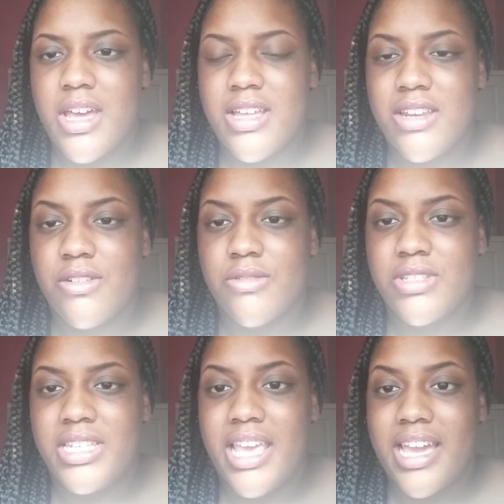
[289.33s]
I don't know,
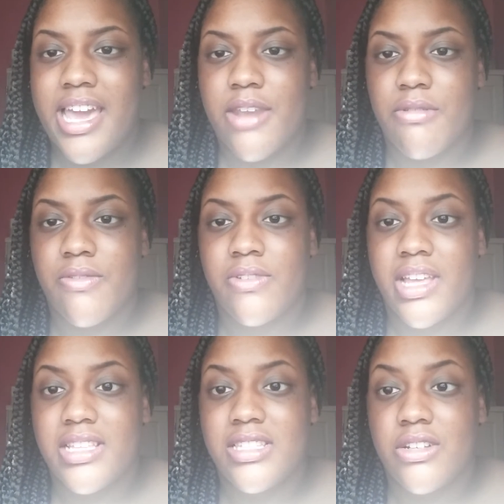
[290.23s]
today I kind of
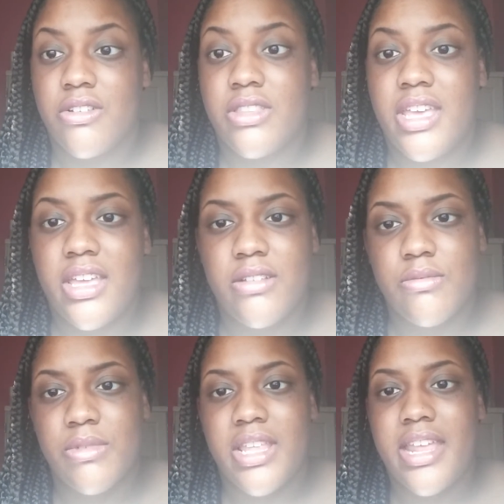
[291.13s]
reflected on that
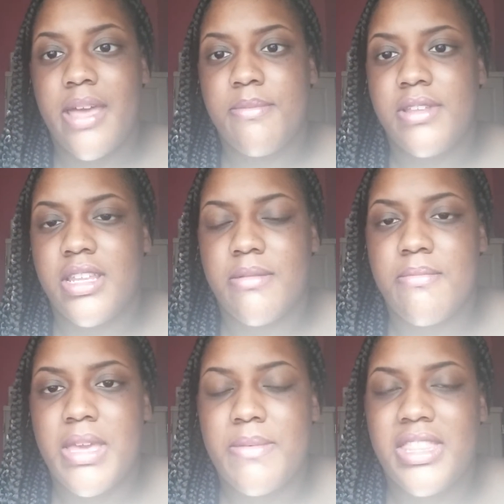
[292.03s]
when that happened. It
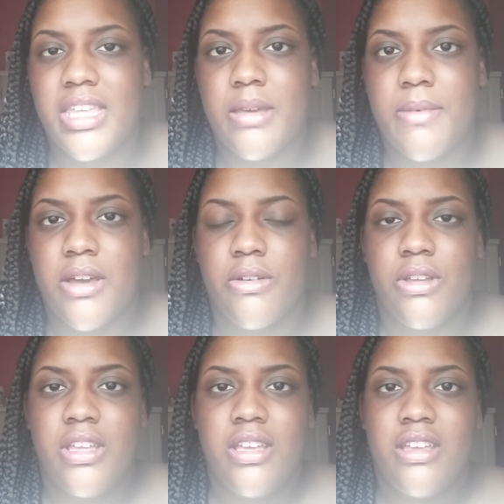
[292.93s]
made me think about
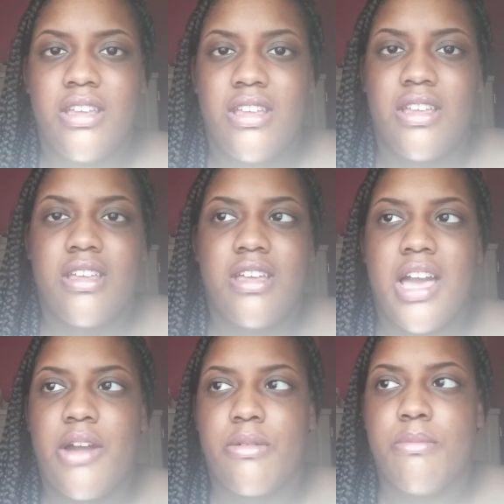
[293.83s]

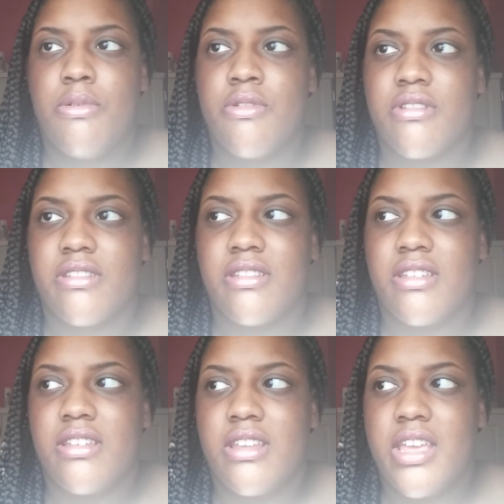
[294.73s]
how important
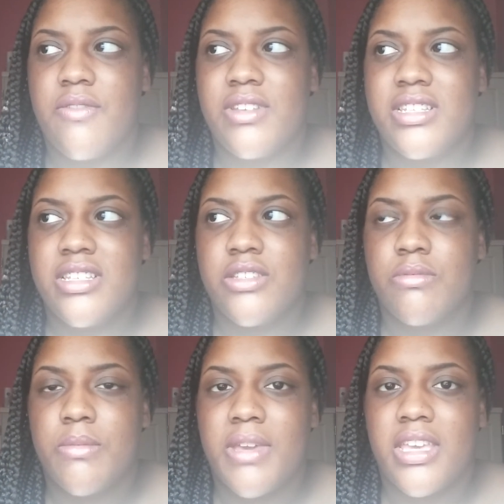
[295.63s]
every decision
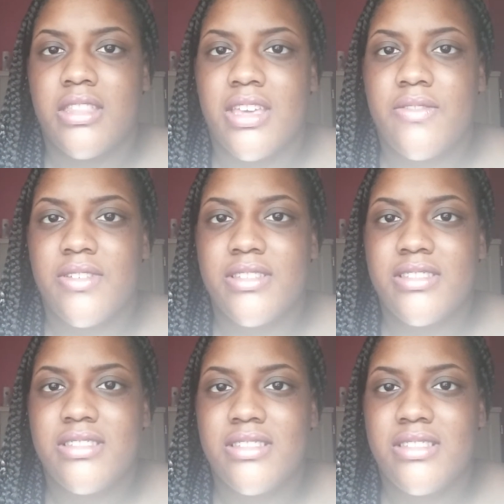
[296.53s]
we make in life
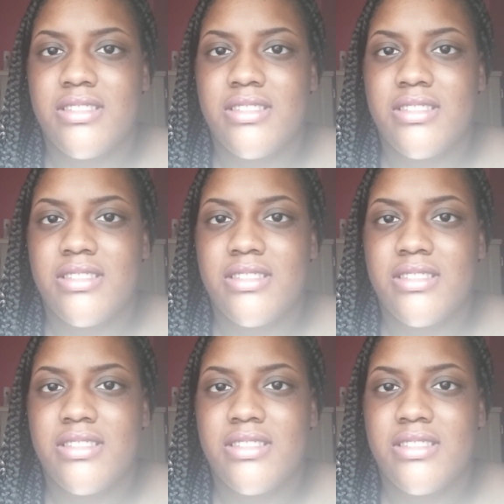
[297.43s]
is.